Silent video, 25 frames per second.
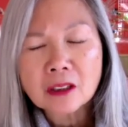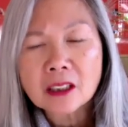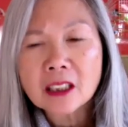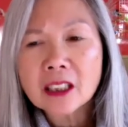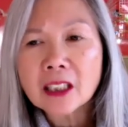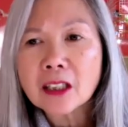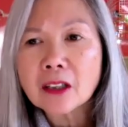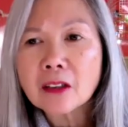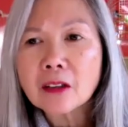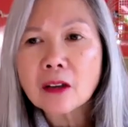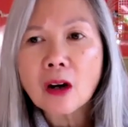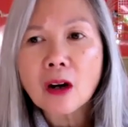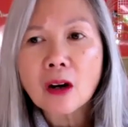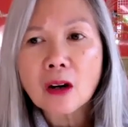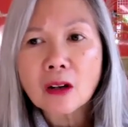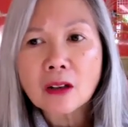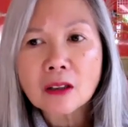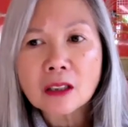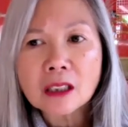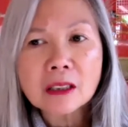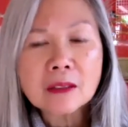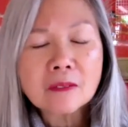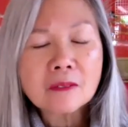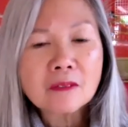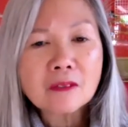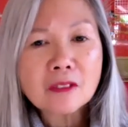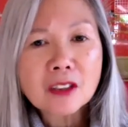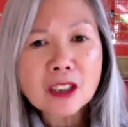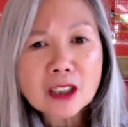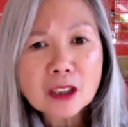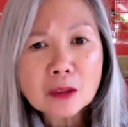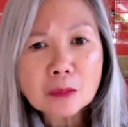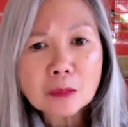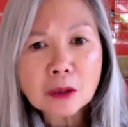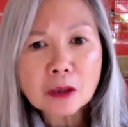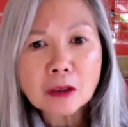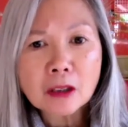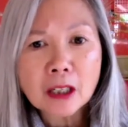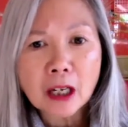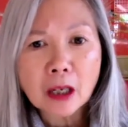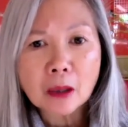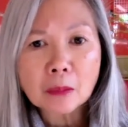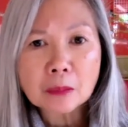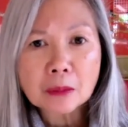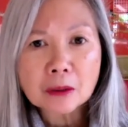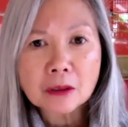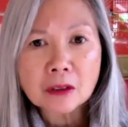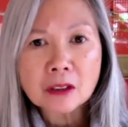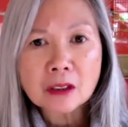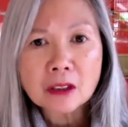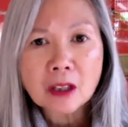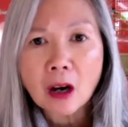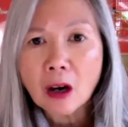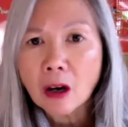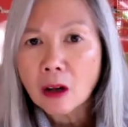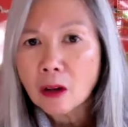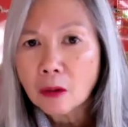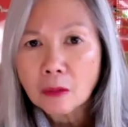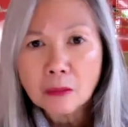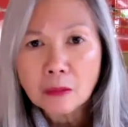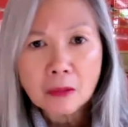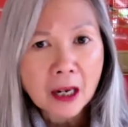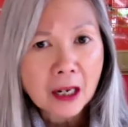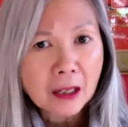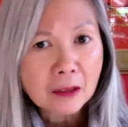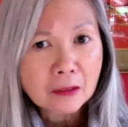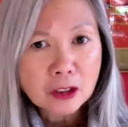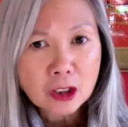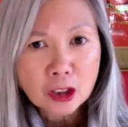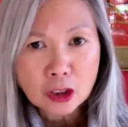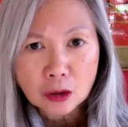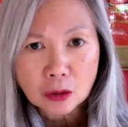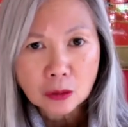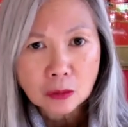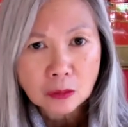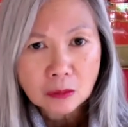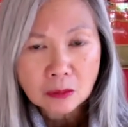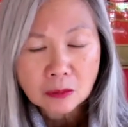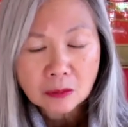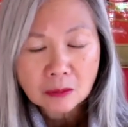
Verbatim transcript: There are invisible helpers all around you,